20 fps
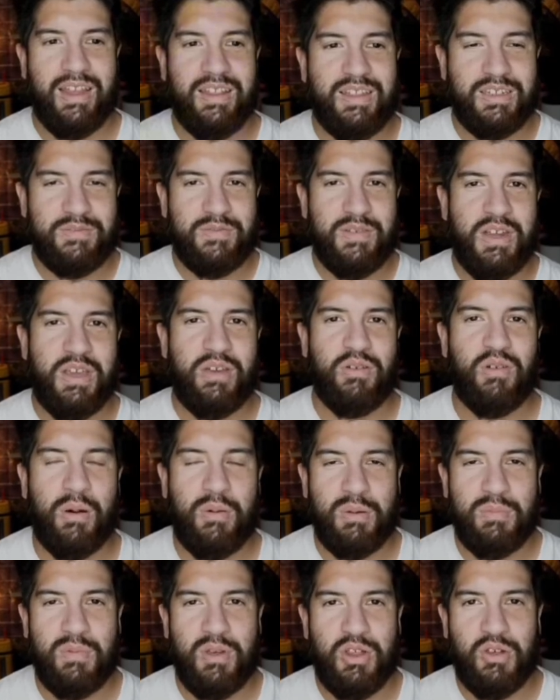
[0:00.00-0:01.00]
this video, I'm
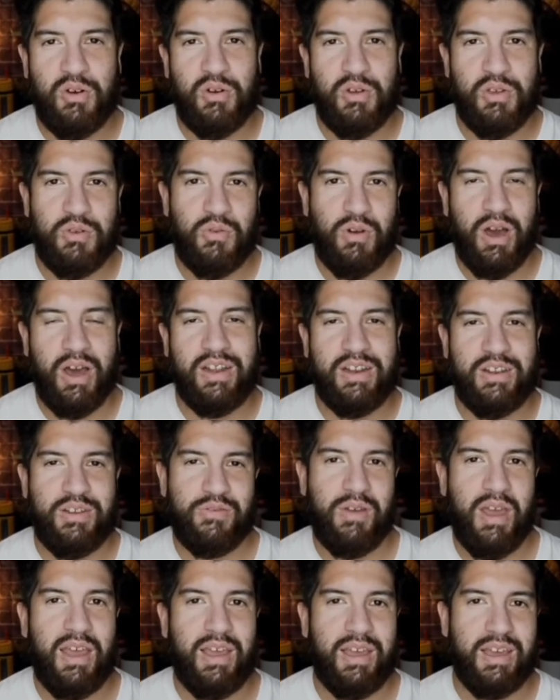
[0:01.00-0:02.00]
going to be showing you how to
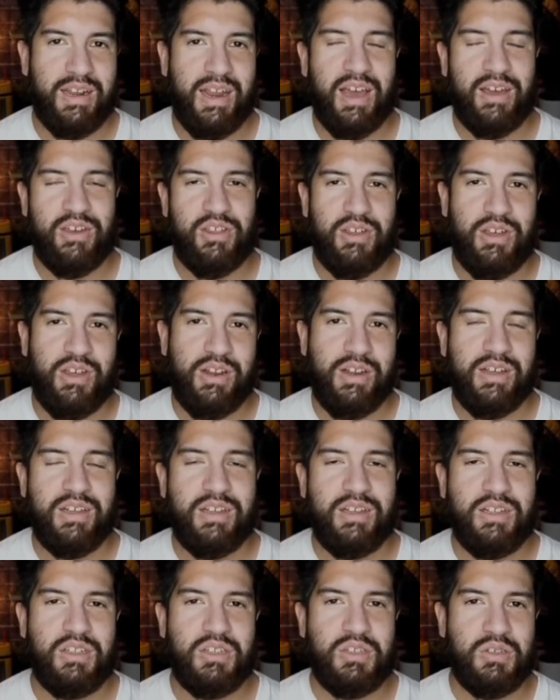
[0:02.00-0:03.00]
do a connection
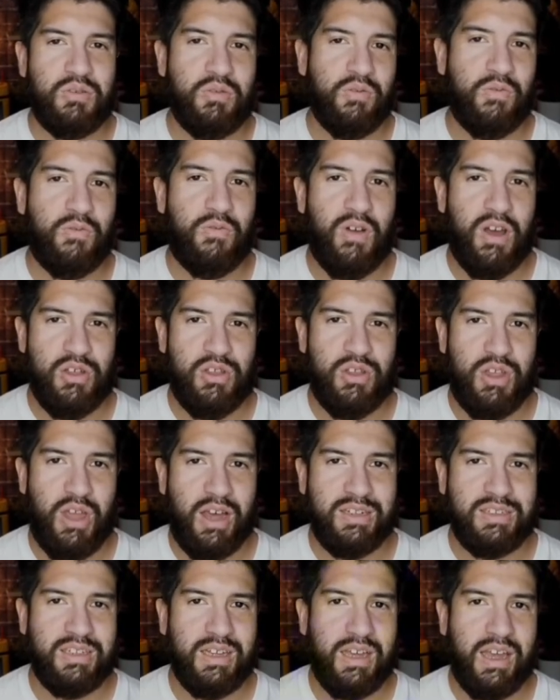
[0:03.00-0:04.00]
to
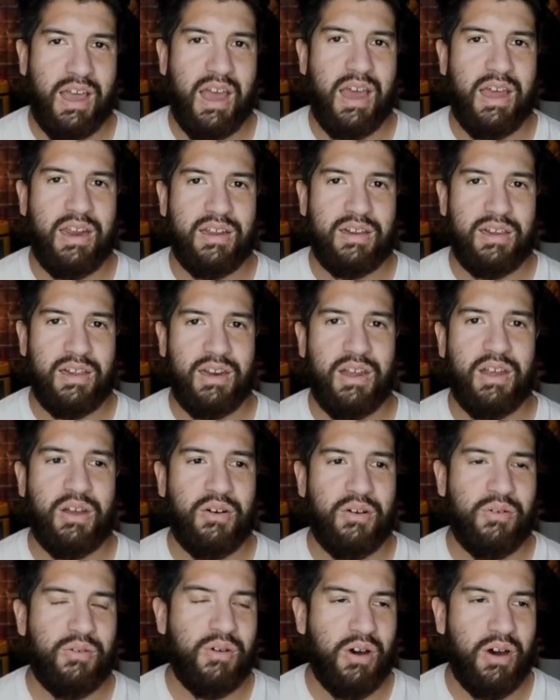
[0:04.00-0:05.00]
Freshdesk and
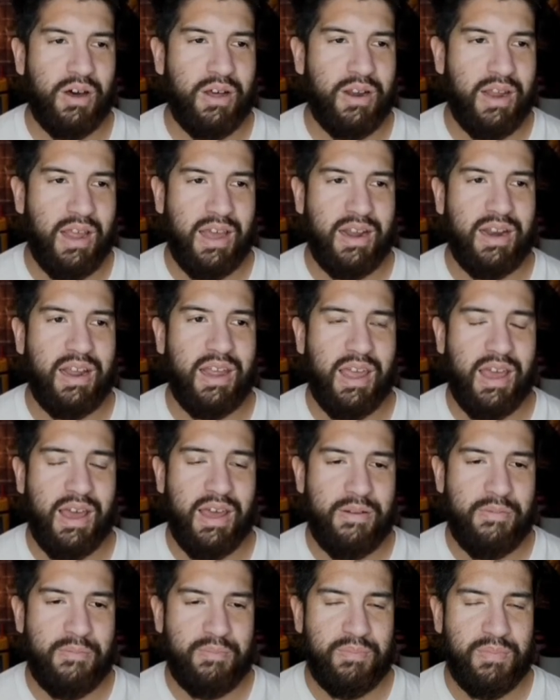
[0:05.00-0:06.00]
Cliniko on
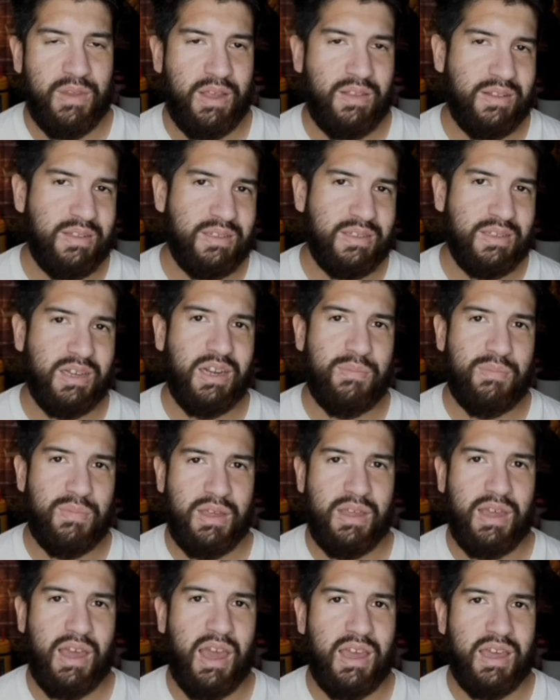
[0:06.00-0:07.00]
n8n. And this is going to
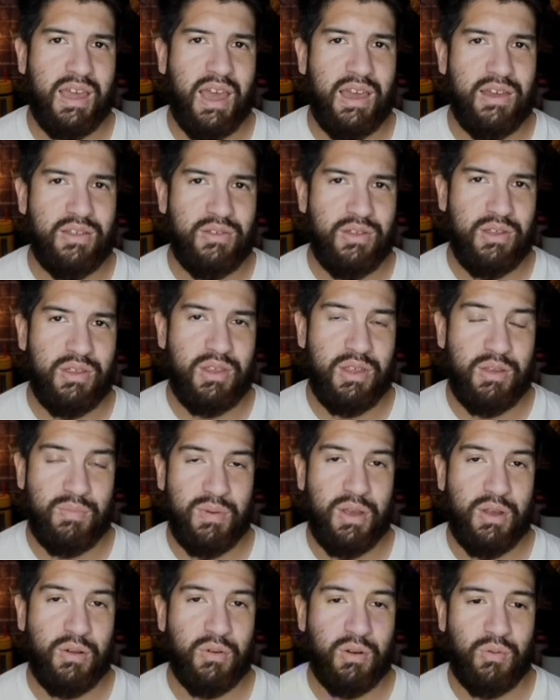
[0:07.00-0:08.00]
be a
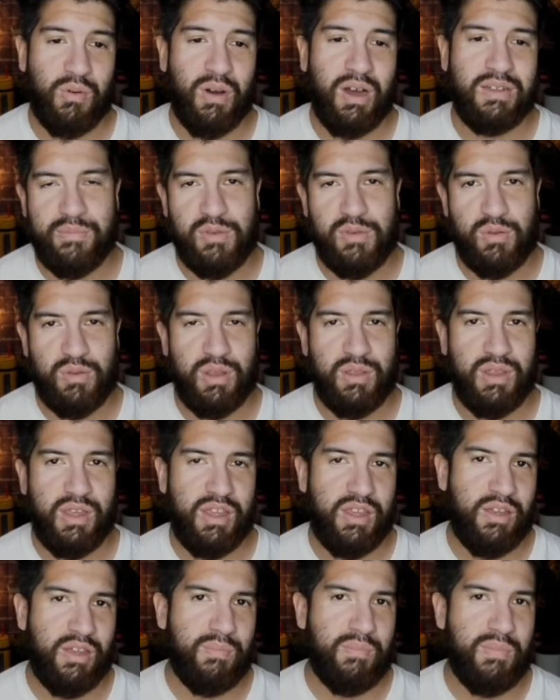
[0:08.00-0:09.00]
HTTP request using
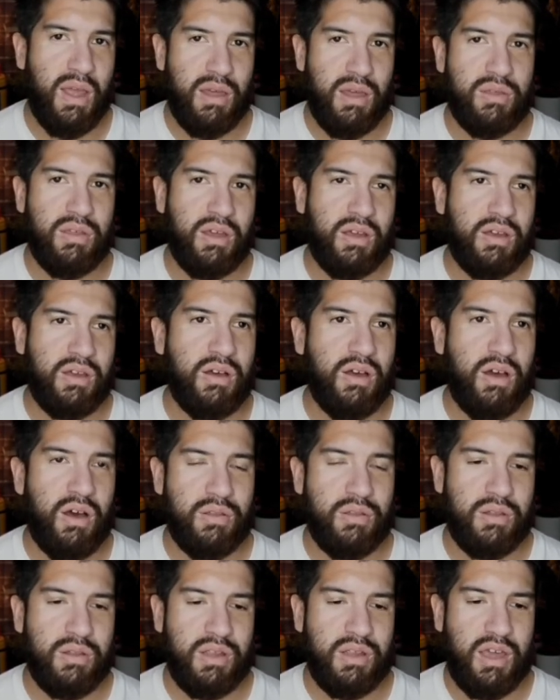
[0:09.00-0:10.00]
the basic
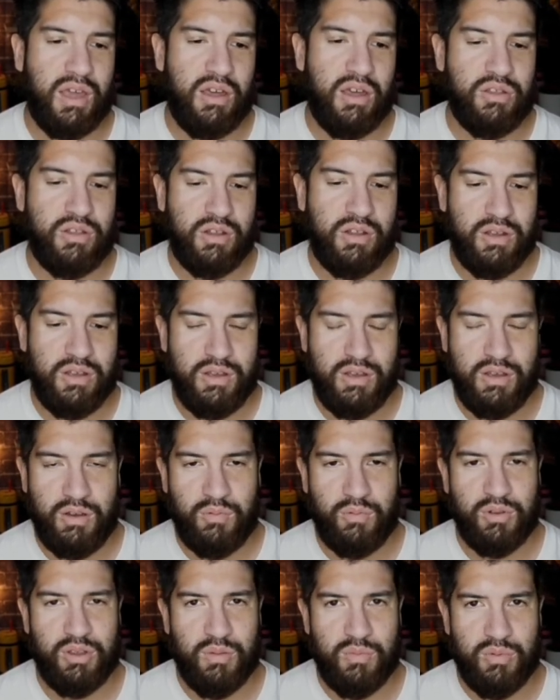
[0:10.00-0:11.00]
authentication,
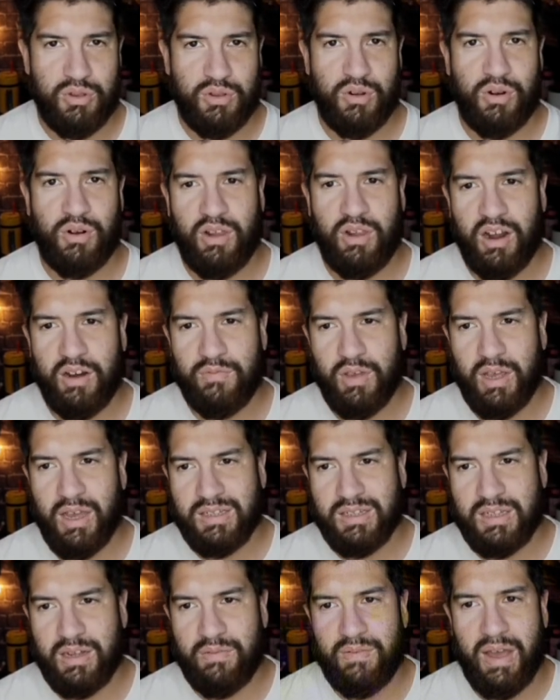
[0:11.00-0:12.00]
which I'm sure a lot of you
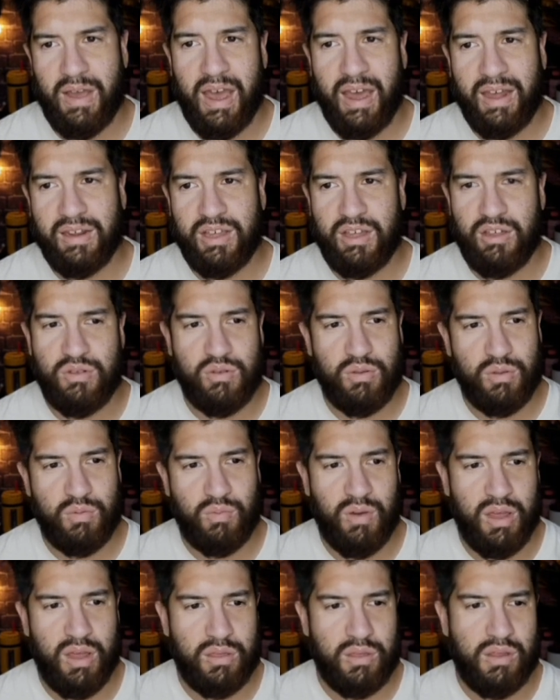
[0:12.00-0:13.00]
guys have had issues
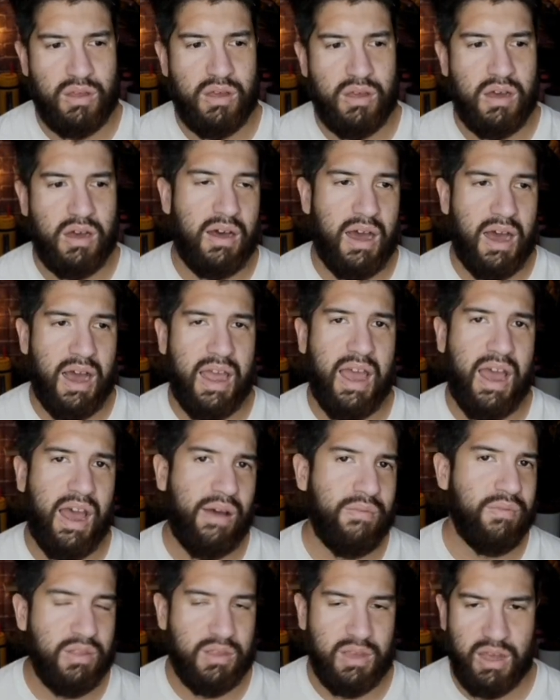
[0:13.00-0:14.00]
with. Uh, I
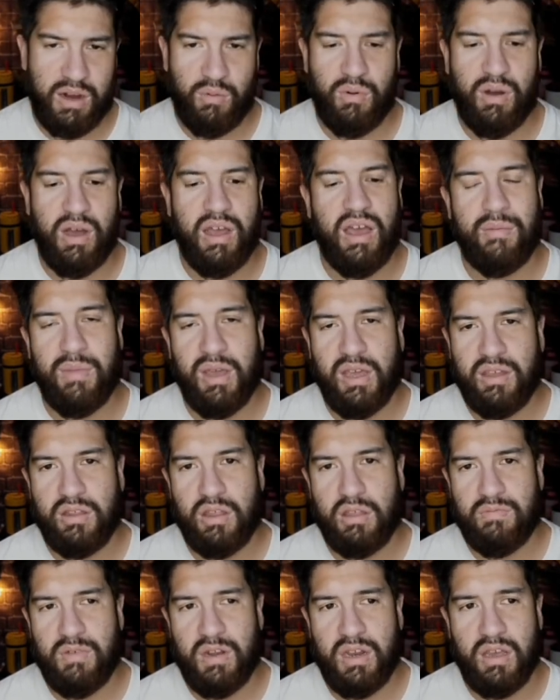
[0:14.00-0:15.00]
have, that's kind of why I'm making
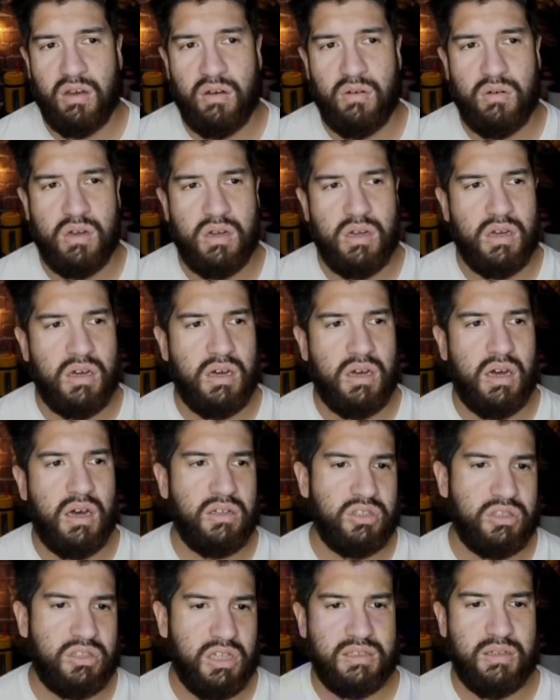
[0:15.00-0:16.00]
this video, uh,
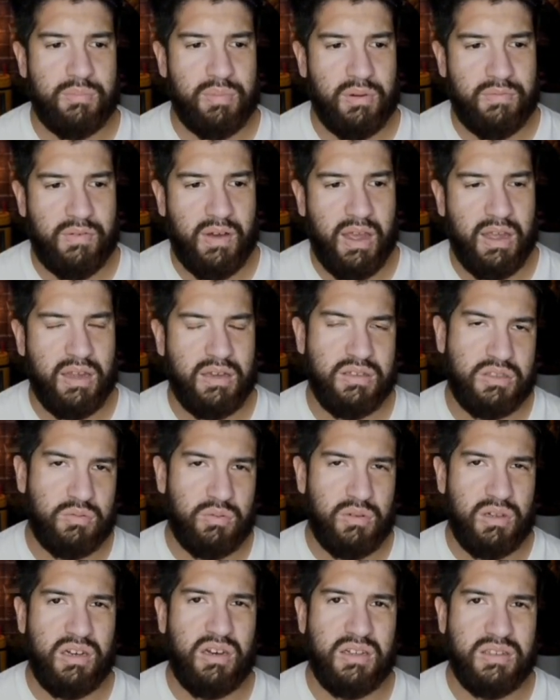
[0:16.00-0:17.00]
just to simplify it because it's
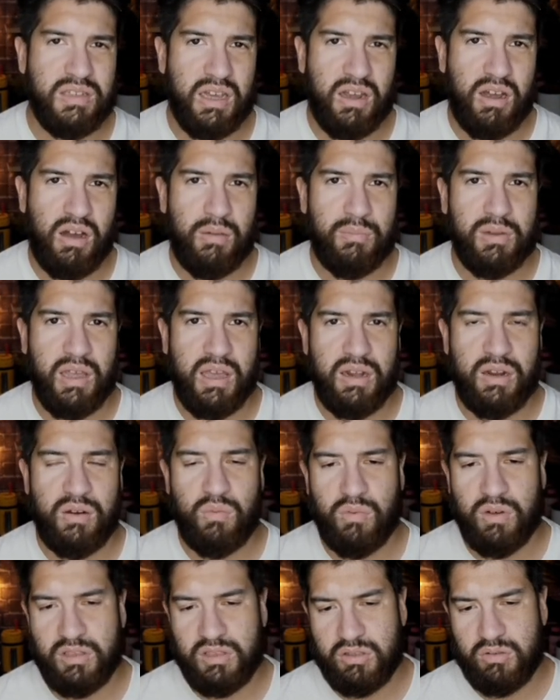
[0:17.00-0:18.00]
really not that complicated
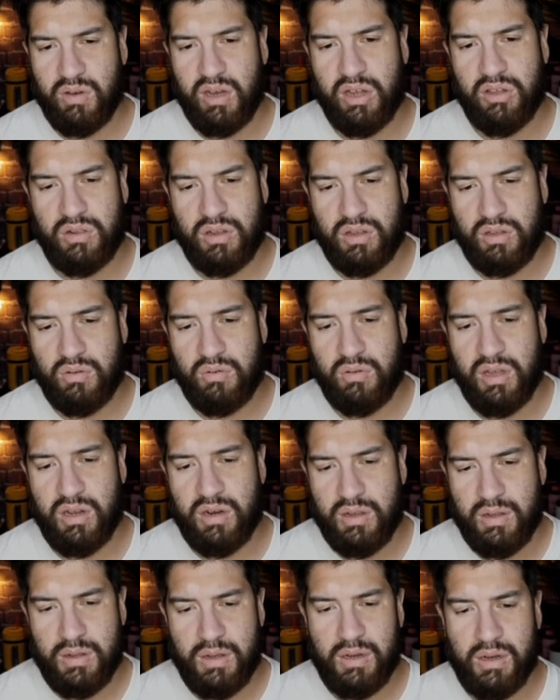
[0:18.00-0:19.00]
once you actually do
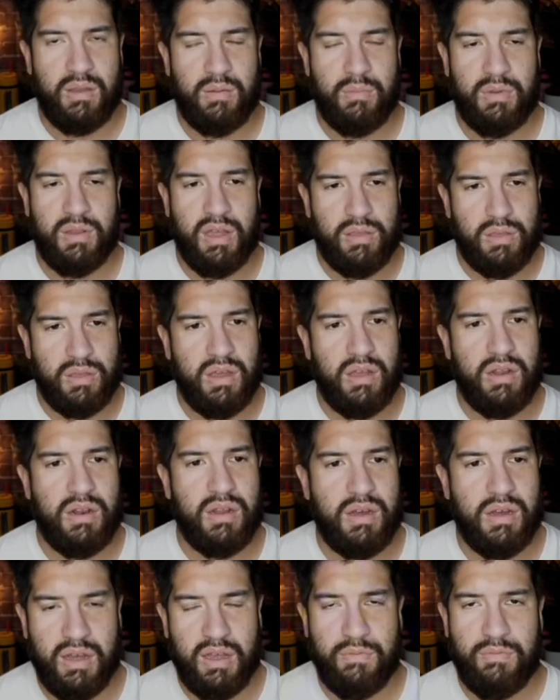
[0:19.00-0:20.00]
it. But that's it.
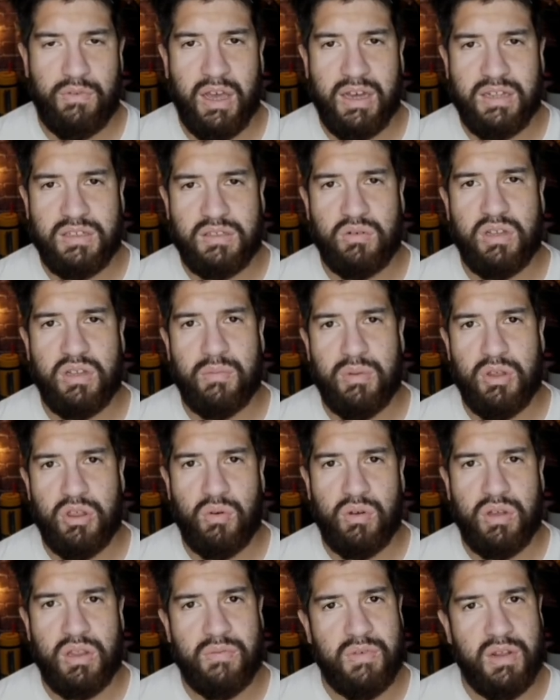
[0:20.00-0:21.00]
Uh, if you guys do end up
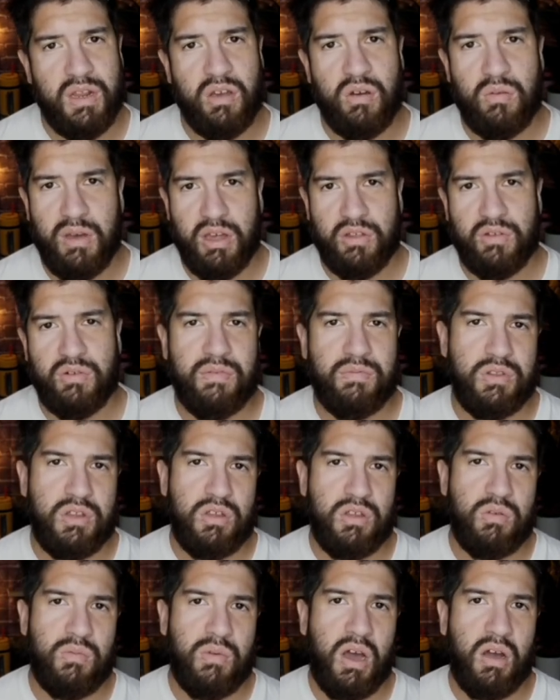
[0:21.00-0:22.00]
enjoying the video, make sure to
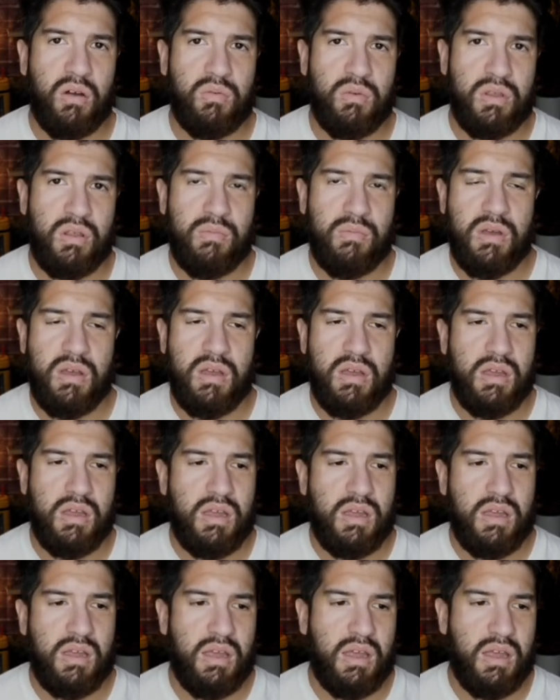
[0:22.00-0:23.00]
the YouTube algorithm
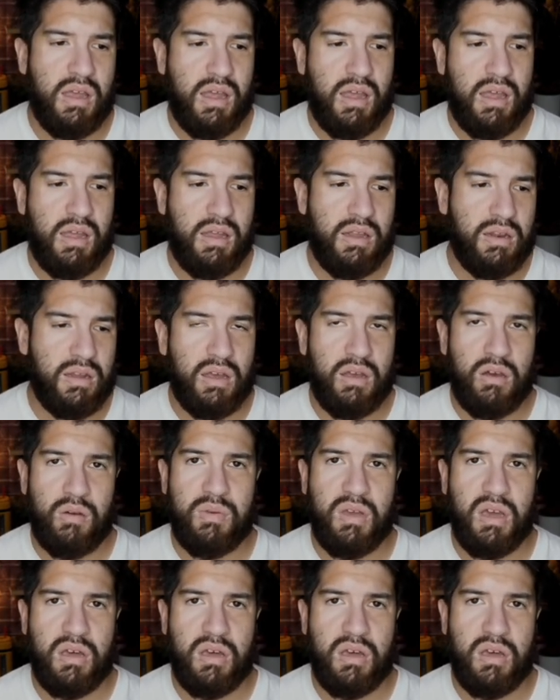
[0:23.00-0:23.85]
and I hope you